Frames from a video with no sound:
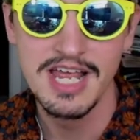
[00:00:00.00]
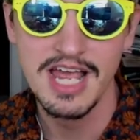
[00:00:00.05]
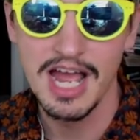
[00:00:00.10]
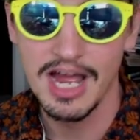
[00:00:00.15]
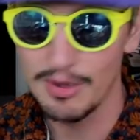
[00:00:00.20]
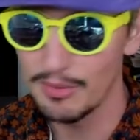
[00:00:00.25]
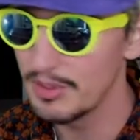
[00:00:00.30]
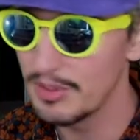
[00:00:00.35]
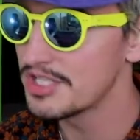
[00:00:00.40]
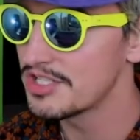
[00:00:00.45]

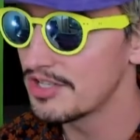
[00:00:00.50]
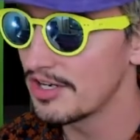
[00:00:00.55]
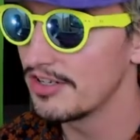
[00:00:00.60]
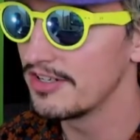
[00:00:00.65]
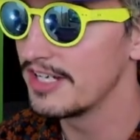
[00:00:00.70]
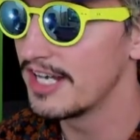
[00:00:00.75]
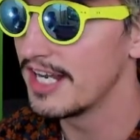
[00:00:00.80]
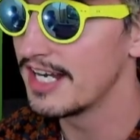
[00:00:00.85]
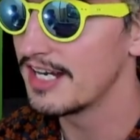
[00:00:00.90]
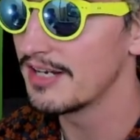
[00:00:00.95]
I wish
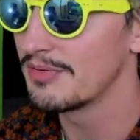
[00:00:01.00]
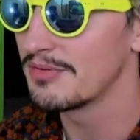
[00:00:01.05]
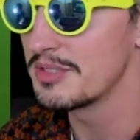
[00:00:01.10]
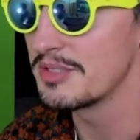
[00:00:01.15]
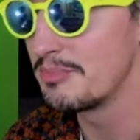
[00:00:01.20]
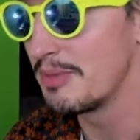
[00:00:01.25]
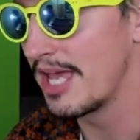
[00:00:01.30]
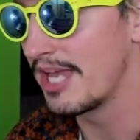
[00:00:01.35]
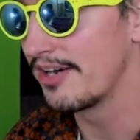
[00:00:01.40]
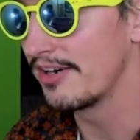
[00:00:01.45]
Turtonator was
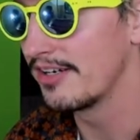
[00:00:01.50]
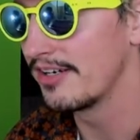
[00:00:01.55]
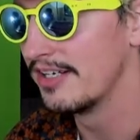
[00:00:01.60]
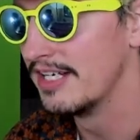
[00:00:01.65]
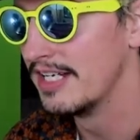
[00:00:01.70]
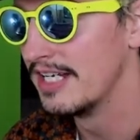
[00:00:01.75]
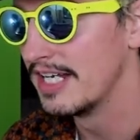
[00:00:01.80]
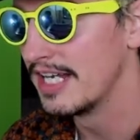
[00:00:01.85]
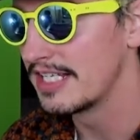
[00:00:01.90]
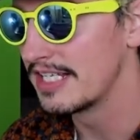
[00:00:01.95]
better.
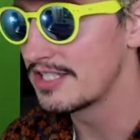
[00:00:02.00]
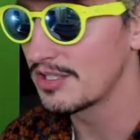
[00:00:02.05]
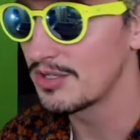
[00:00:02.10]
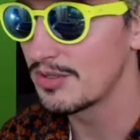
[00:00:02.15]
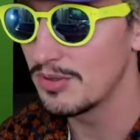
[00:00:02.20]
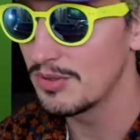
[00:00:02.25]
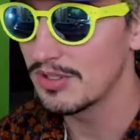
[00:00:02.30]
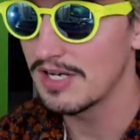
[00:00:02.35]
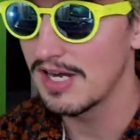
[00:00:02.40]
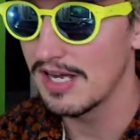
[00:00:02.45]
It's a
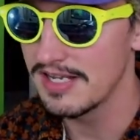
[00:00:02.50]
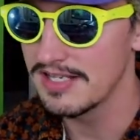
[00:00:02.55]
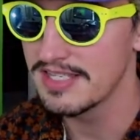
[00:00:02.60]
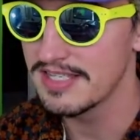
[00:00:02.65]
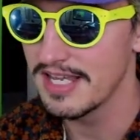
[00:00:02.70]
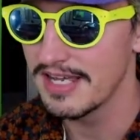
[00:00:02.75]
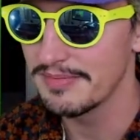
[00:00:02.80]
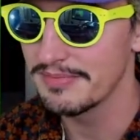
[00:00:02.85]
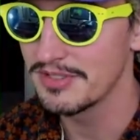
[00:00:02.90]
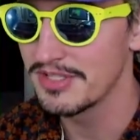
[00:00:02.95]
cool
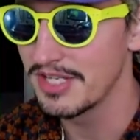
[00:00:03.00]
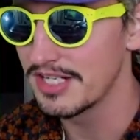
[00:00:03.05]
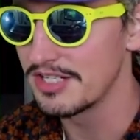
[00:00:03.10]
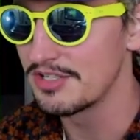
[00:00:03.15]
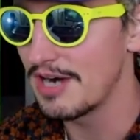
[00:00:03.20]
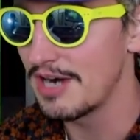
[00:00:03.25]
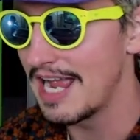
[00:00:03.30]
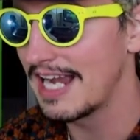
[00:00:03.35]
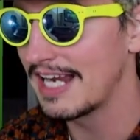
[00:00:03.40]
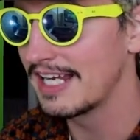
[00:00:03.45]
concept, the
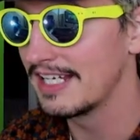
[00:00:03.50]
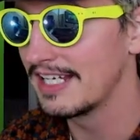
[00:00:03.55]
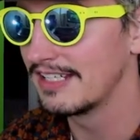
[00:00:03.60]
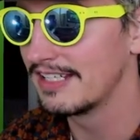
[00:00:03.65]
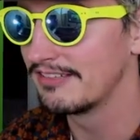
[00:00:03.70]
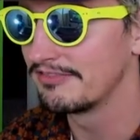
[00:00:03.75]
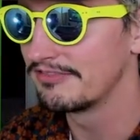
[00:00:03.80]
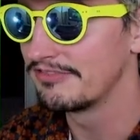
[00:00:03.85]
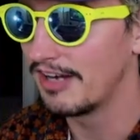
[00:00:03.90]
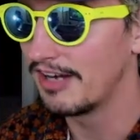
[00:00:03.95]
dragon
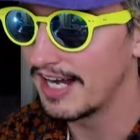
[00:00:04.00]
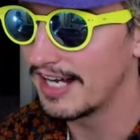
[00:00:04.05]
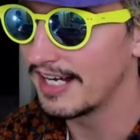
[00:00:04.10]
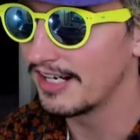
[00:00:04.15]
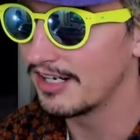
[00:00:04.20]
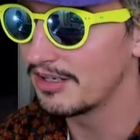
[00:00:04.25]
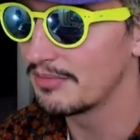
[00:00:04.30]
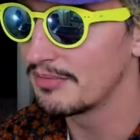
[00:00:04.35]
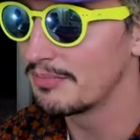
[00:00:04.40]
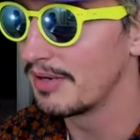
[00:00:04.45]
and
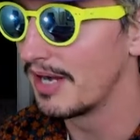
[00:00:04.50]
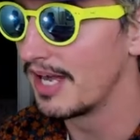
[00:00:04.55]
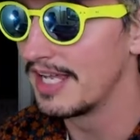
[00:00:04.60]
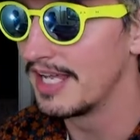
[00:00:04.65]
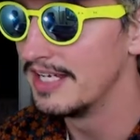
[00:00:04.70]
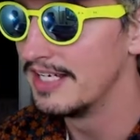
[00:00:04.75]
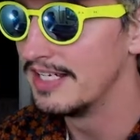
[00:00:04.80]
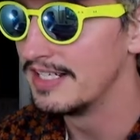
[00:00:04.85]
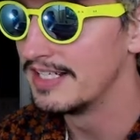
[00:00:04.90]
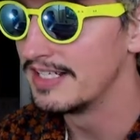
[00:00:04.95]
fire,
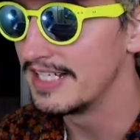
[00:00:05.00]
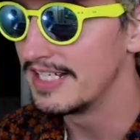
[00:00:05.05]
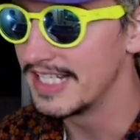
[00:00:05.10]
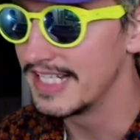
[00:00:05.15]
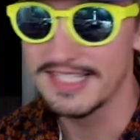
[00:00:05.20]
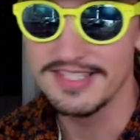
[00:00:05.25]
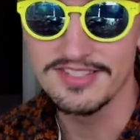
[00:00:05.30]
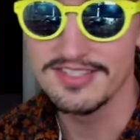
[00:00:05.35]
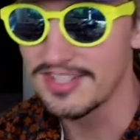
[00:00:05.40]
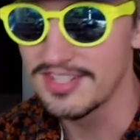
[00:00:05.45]
but
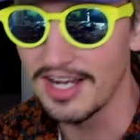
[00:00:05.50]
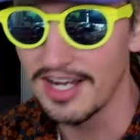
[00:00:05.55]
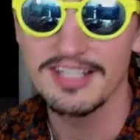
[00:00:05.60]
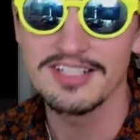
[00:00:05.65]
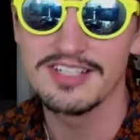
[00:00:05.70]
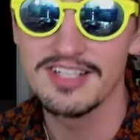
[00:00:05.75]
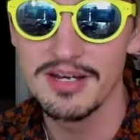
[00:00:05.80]
it sucks